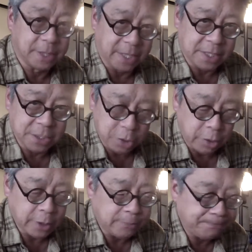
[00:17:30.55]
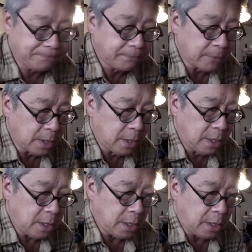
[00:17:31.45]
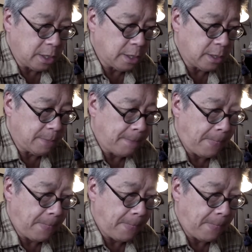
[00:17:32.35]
to get this look. Uh,